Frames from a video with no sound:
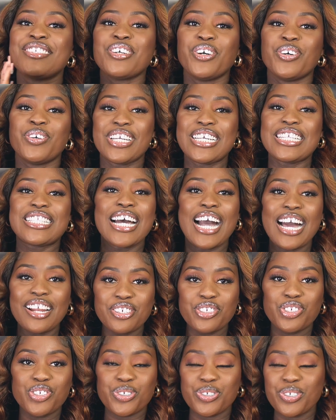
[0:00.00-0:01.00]
So
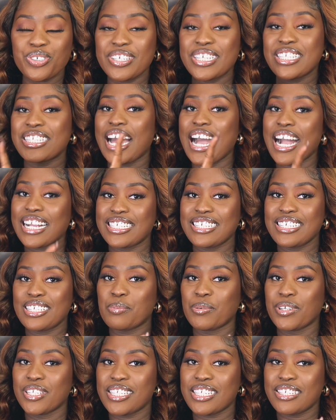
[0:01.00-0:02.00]
ITALO Jewelry is actually
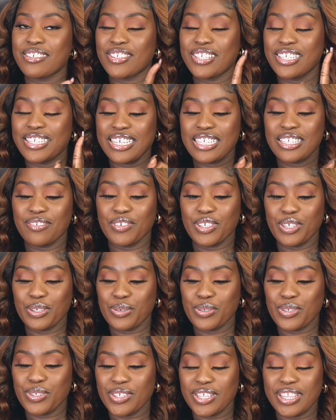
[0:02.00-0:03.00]
sponsoring today's
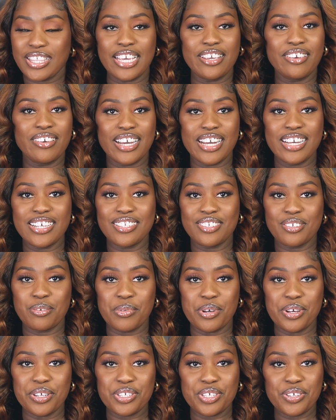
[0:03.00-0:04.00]
video, so thank you guys so
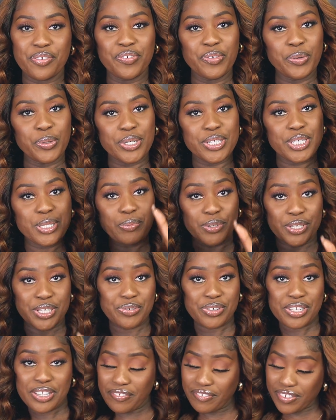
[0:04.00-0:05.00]
much for
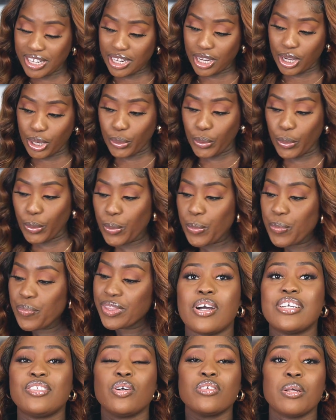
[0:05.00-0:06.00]
sponsoring the video.
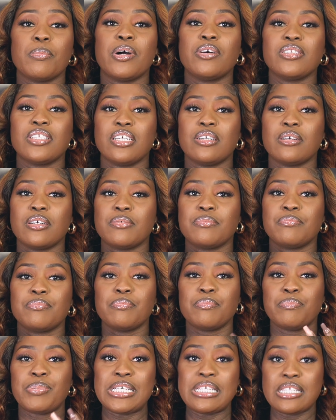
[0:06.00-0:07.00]
I talked about their
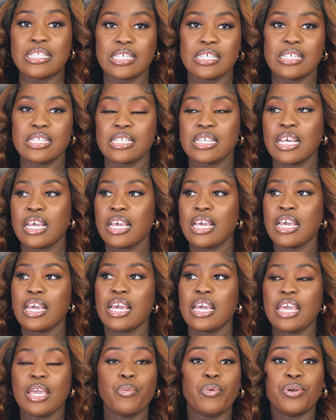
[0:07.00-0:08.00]
pieces
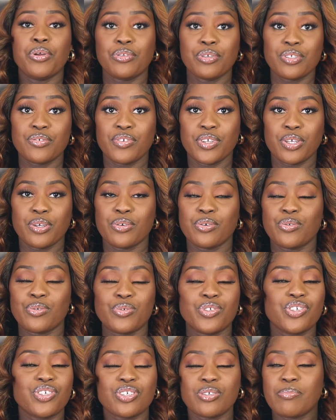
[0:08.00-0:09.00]
in one of those videos,
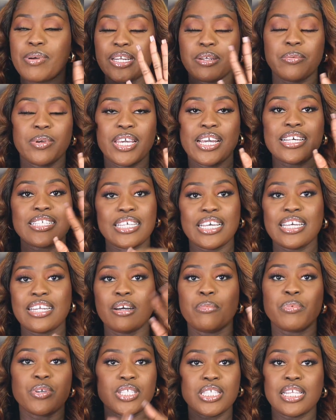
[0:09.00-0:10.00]
which by the way I said
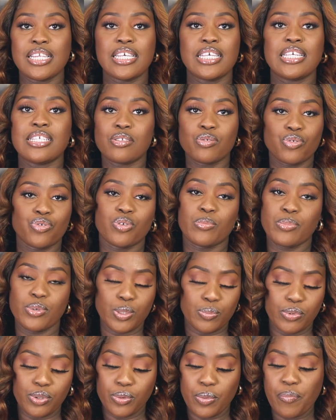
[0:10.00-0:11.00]
I'm going to link in the description
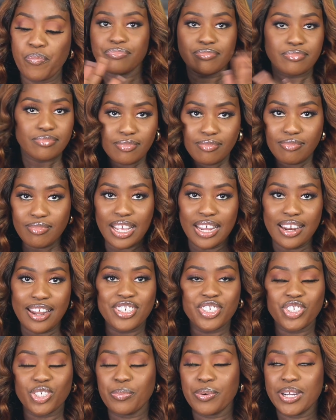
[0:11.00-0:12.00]
box below.
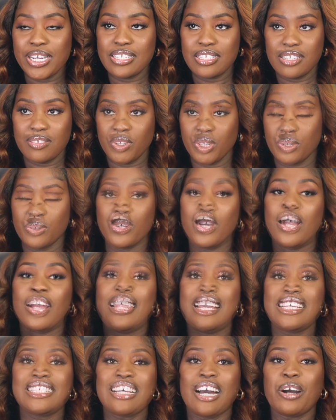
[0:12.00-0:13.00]
Let's just jump right into the video.
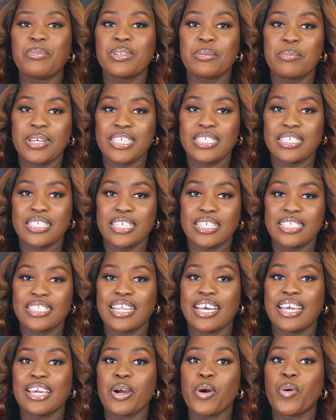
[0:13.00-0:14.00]
Let's start with the basics,
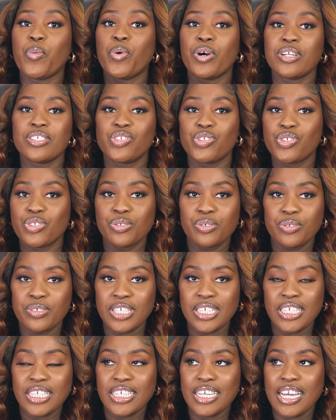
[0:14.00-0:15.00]
like what is
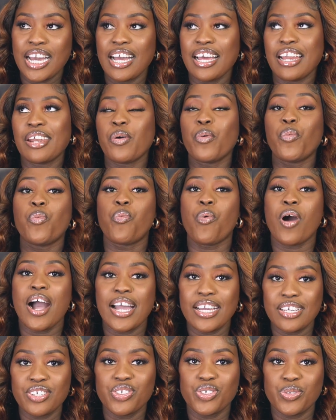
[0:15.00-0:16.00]
jewelry and
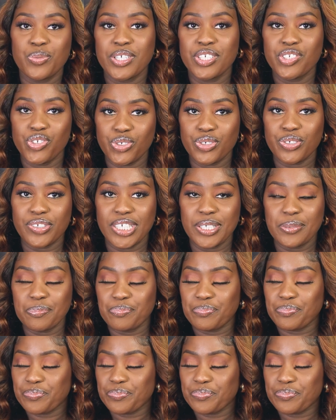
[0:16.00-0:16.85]
why you should wear jewelry.